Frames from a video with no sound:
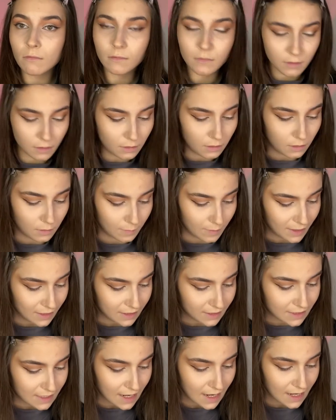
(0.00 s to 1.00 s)
Oh my
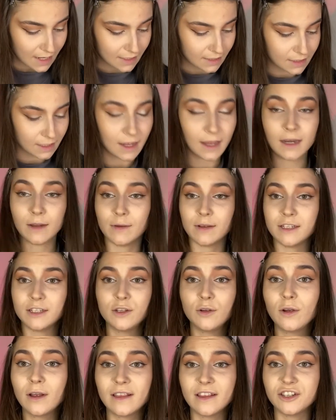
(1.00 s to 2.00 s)
days. Anyways, you
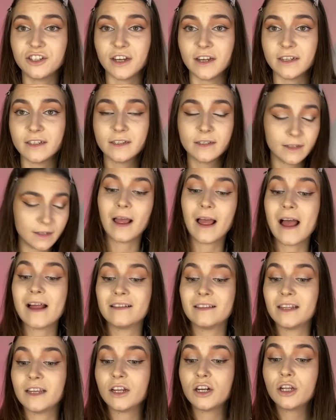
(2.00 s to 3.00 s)
get the gist. And
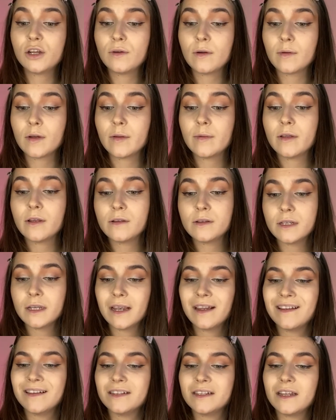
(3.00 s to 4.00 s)
the glue I'm gonna be using
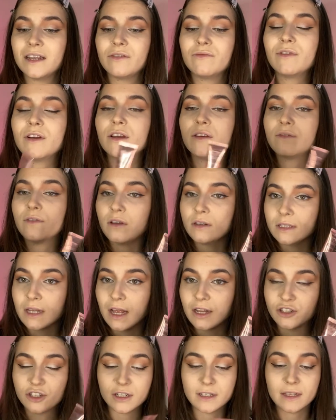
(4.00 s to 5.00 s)
is the Real False
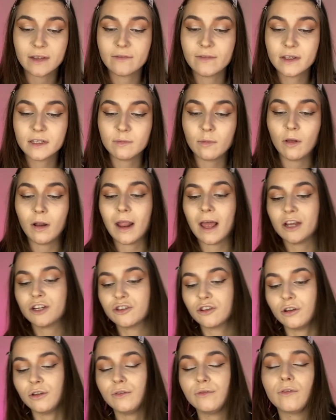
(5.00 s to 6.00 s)
Lashes Invisible Lash
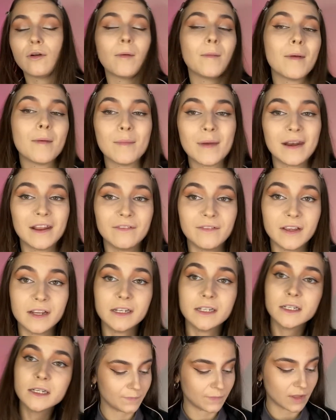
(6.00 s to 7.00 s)
Glue from
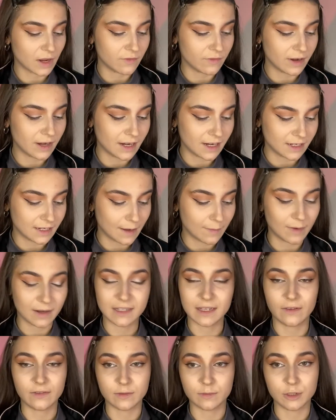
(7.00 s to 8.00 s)
Benefit. I really need to get
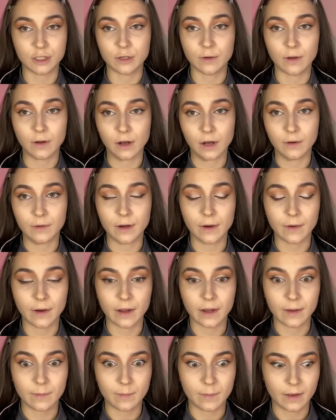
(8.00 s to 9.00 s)
myself some duo glue, don't
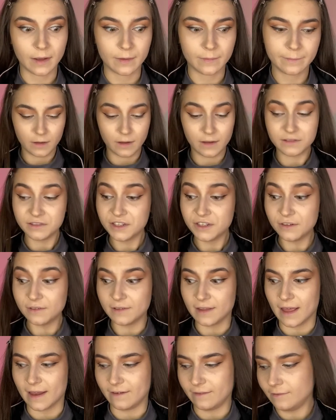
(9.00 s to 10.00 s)
I? But until
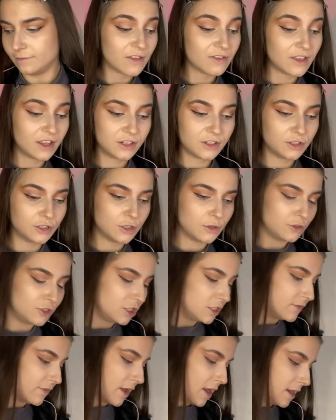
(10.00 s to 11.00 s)
then, this will do
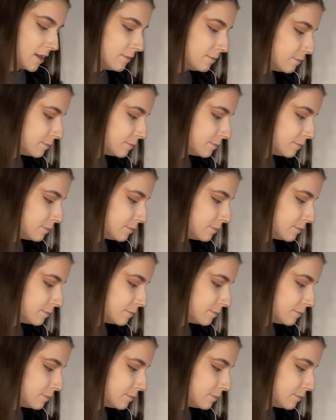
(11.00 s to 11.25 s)
just fine.